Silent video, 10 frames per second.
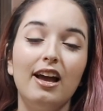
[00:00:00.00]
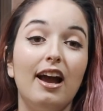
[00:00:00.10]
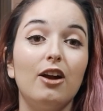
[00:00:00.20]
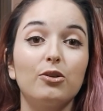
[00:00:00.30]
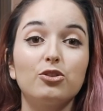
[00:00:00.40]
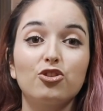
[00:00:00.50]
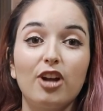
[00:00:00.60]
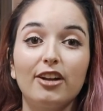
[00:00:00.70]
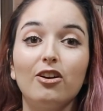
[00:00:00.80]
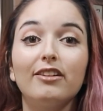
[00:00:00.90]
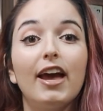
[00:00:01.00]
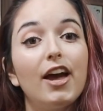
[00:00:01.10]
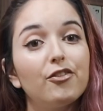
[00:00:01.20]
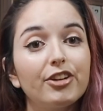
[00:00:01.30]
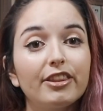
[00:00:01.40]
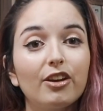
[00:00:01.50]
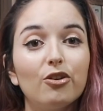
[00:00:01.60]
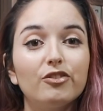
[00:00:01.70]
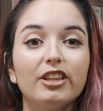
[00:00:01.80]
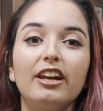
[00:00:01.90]
I also tried on everything
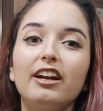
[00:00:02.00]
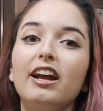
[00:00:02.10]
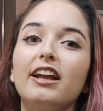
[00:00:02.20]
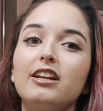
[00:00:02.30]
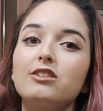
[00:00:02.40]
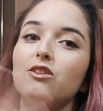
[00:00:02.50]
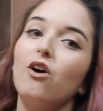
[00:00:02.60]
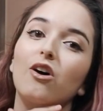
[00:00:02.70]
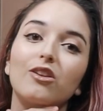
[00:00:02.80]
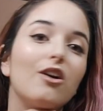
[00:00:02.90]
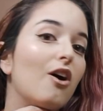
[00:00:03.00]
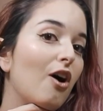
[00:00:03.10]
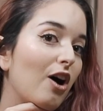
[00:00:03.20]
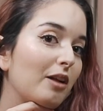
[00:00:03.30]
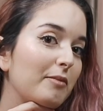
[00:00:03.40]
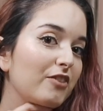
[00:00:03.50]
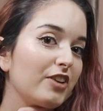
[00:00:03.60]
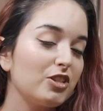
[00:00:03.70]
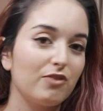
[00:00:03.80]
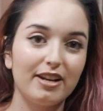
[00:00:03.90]
over there and it's all on my
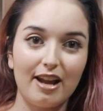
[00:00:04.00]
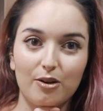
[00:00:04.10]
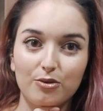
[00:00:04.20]
face right now.